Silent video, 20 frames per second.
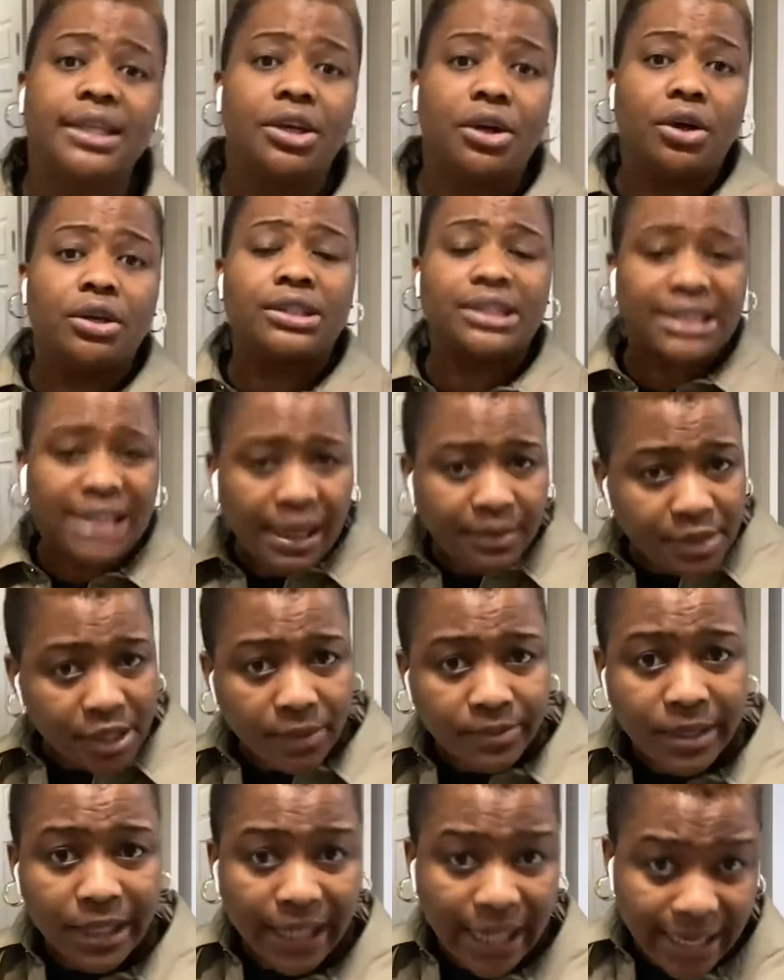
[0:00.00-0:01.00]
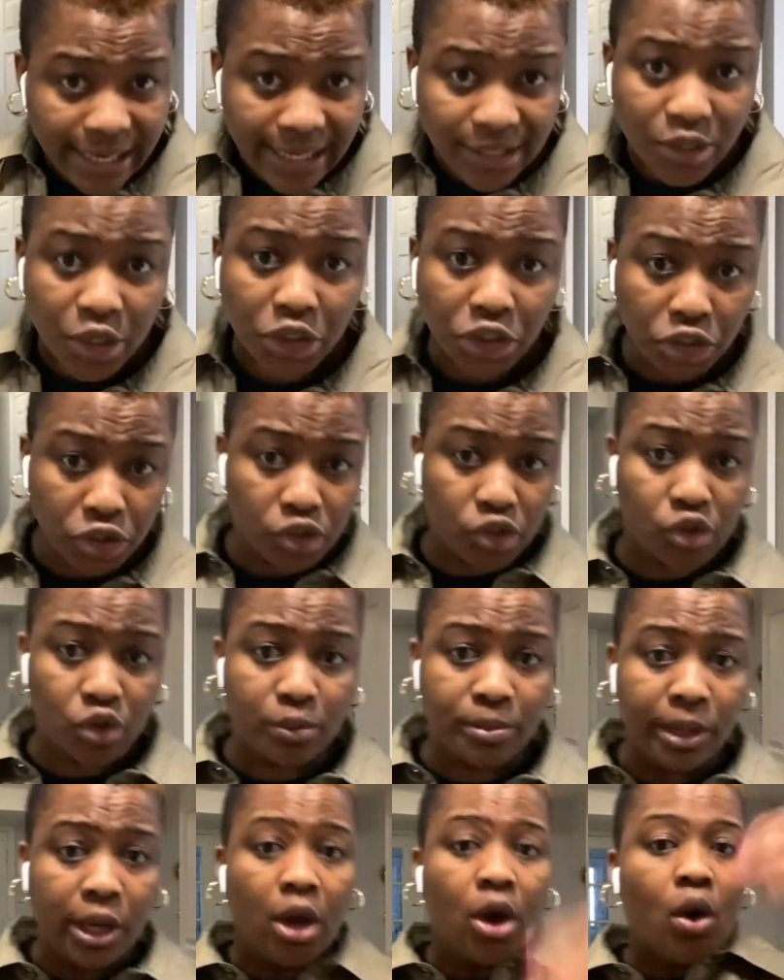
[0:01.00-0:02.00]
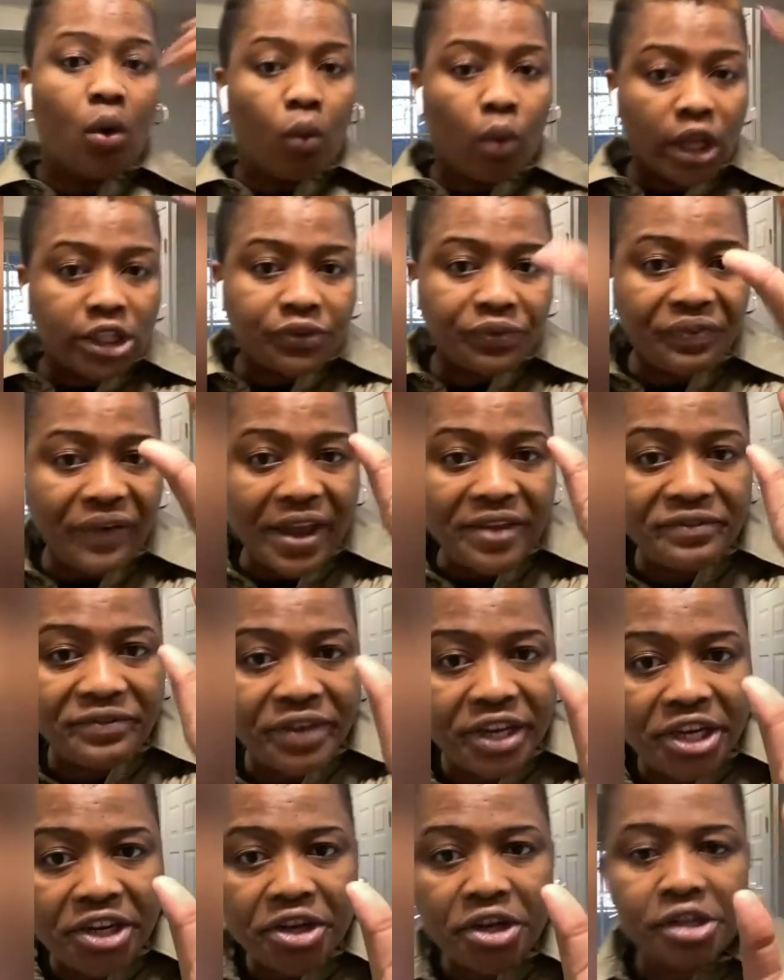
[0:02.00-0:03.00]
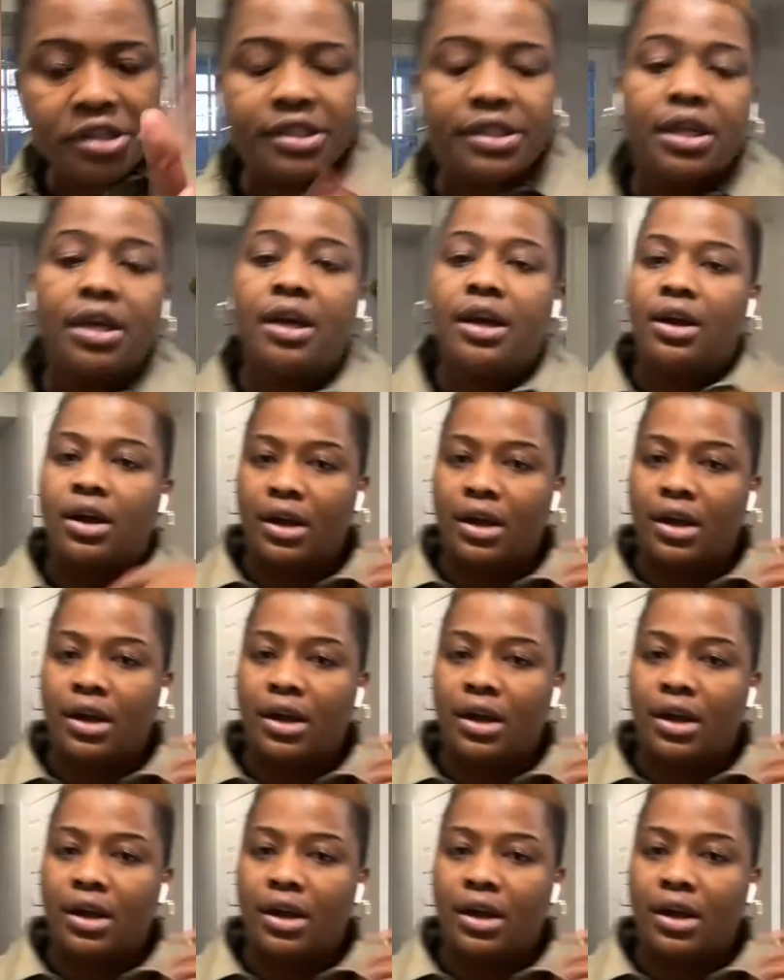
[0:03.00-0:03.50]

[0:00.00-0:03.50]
You know, type something like that on YouTube. Watch 5 videos.